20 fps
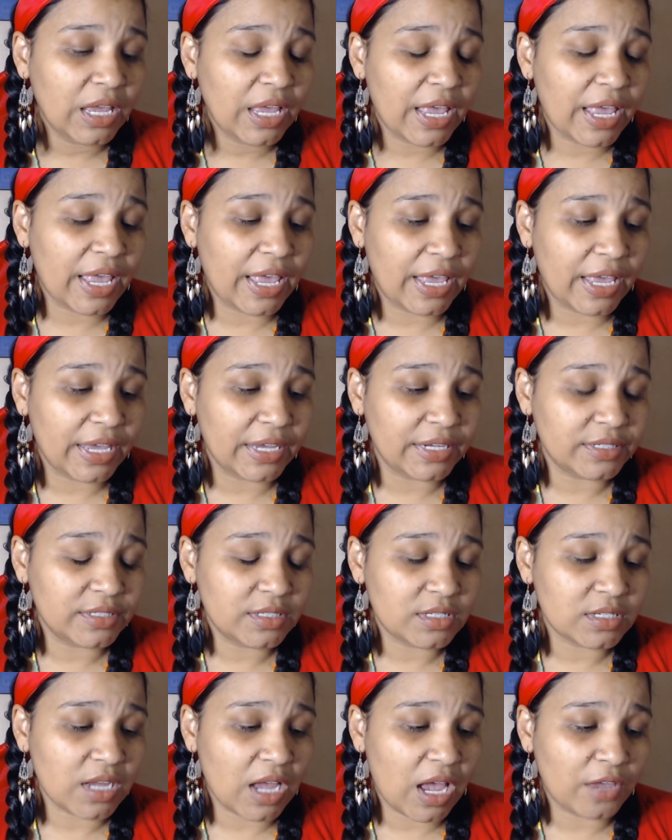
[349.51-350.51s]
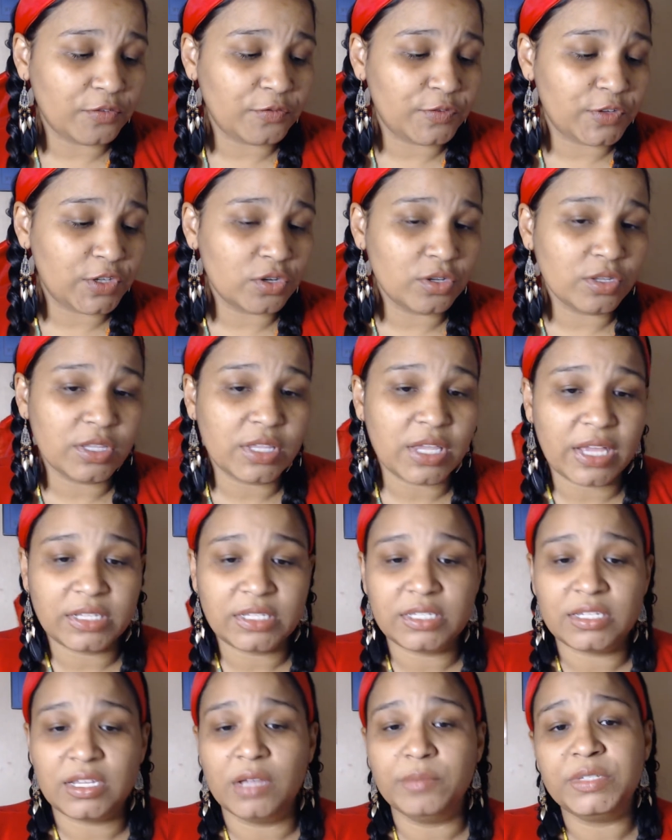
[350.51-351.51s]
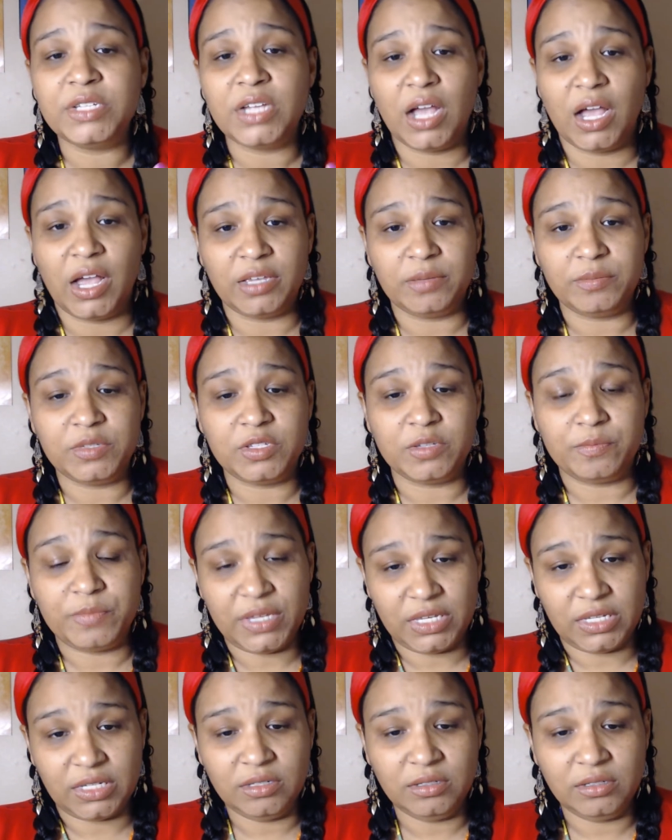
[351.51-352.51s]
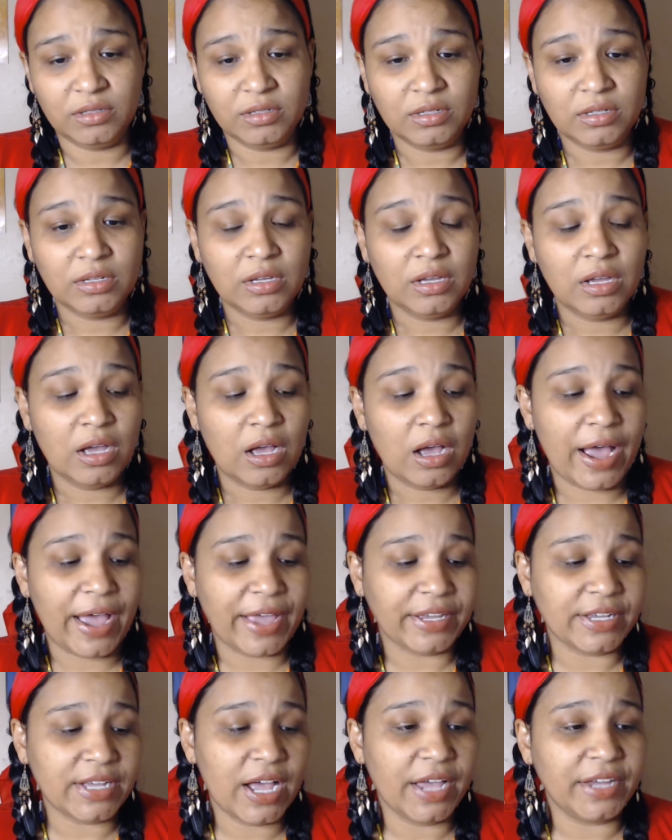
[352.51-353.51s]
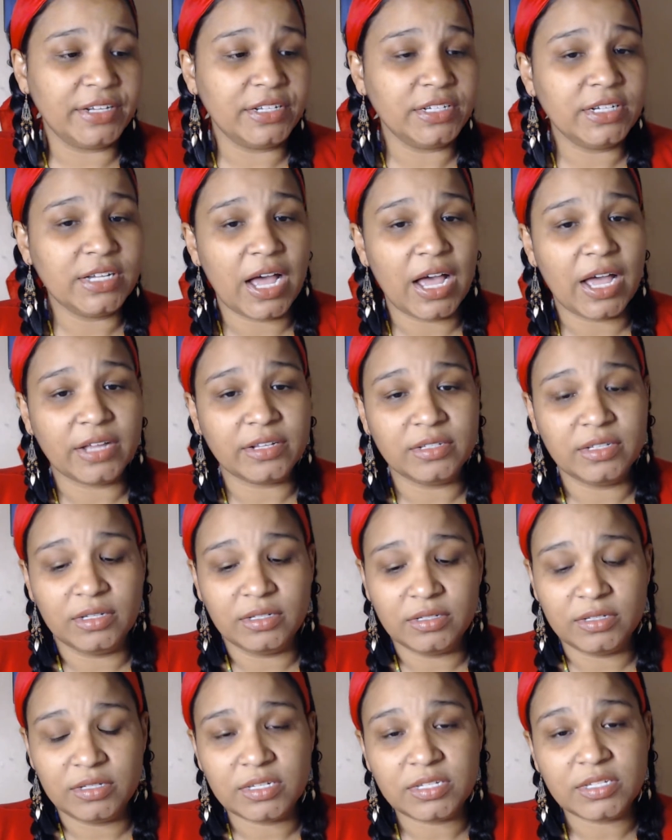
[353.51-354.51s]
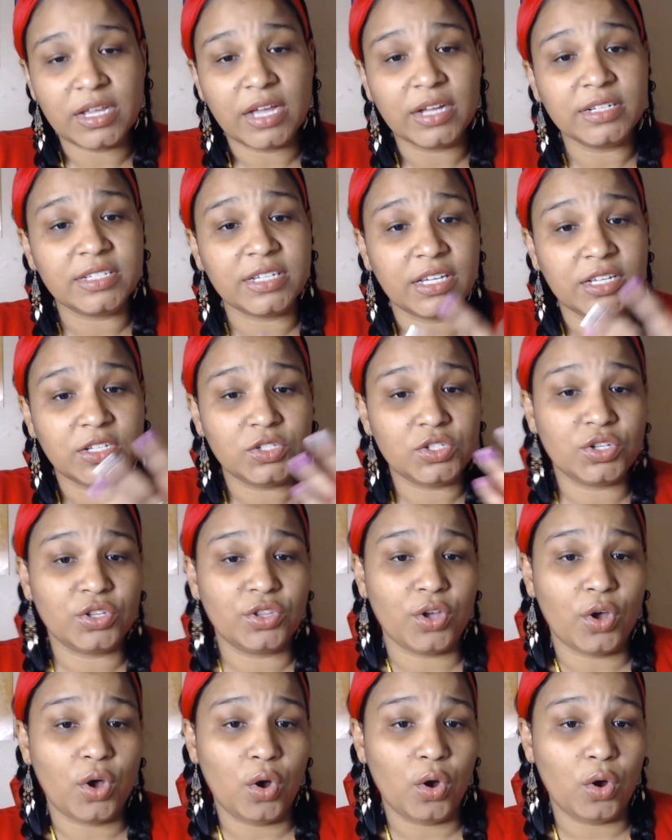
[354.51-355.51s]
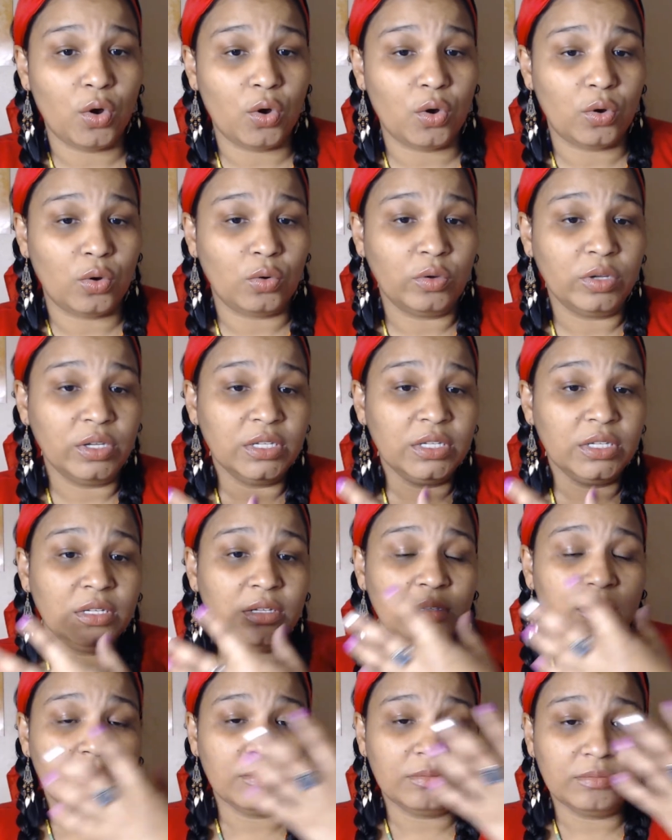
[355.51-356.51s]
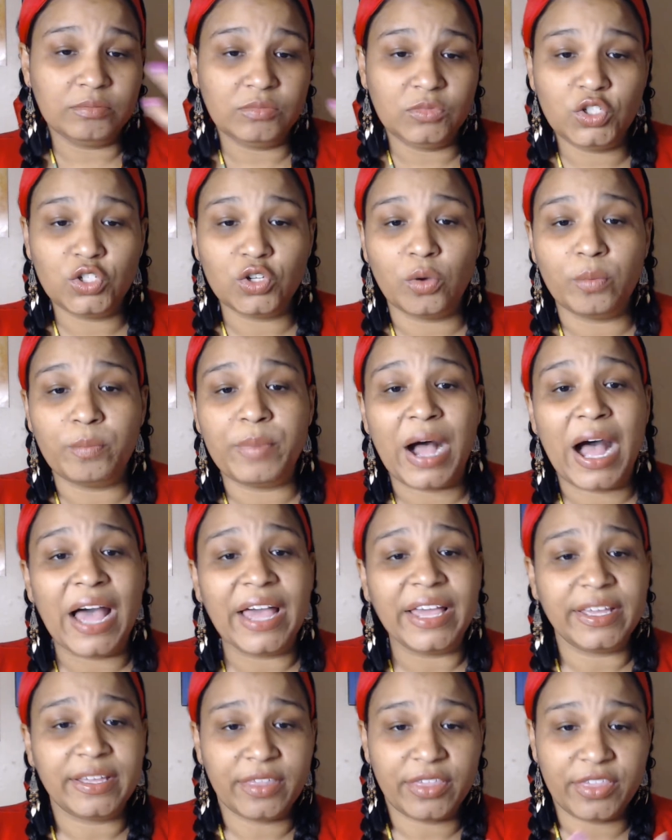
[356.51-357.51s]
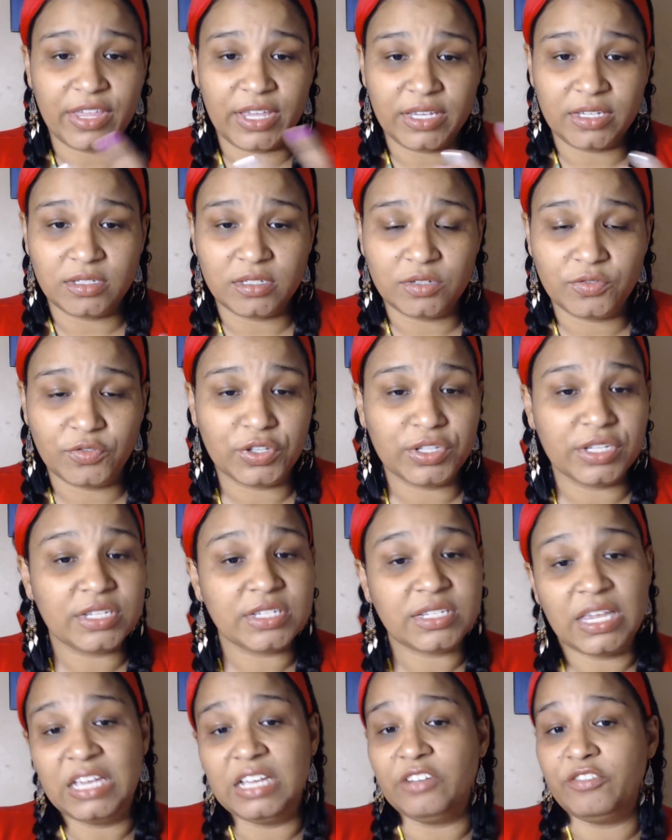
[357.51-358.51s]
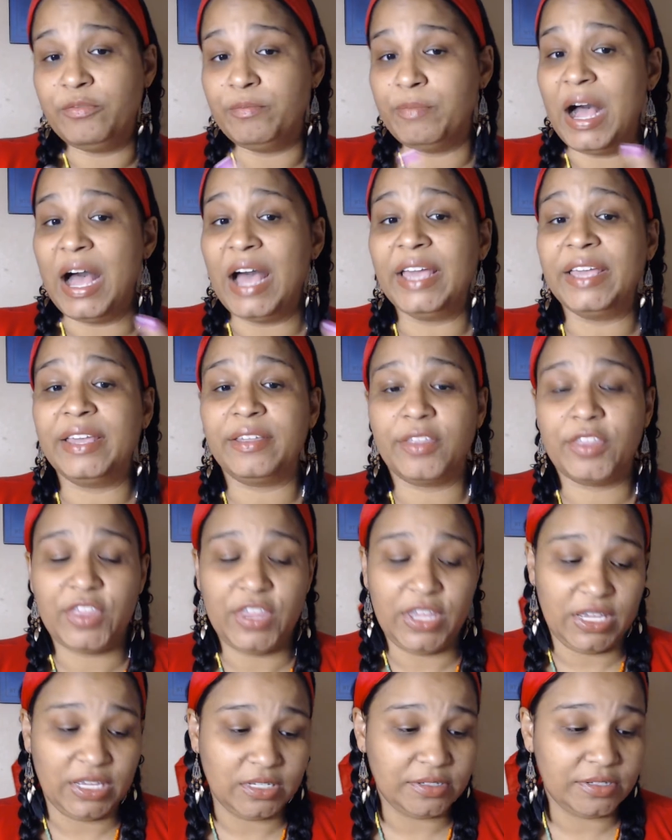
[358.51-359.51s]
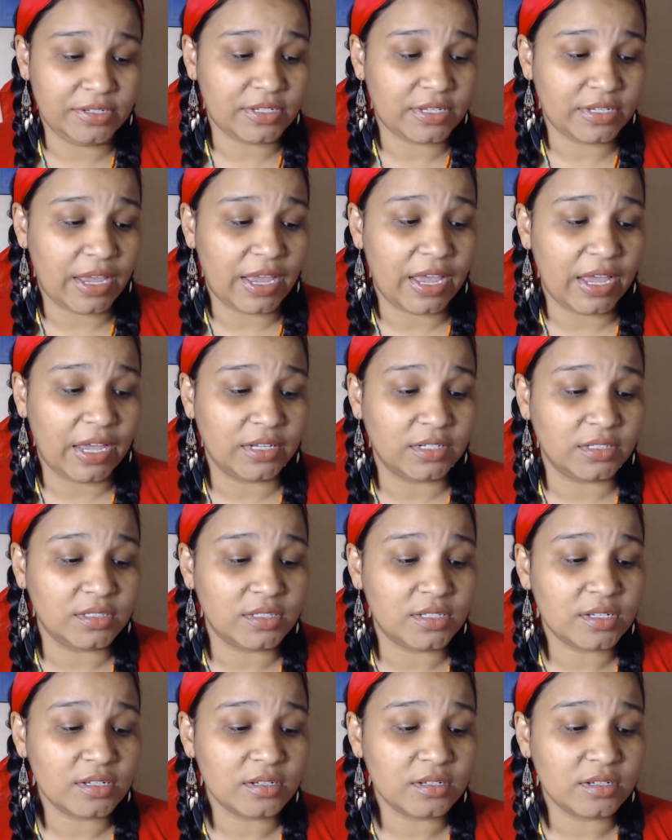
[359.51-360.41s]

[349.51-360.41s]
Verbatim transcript: And I feel that sometimes, me, I kind of got sucked into the whole, you know, buying things for the sake of buying things. And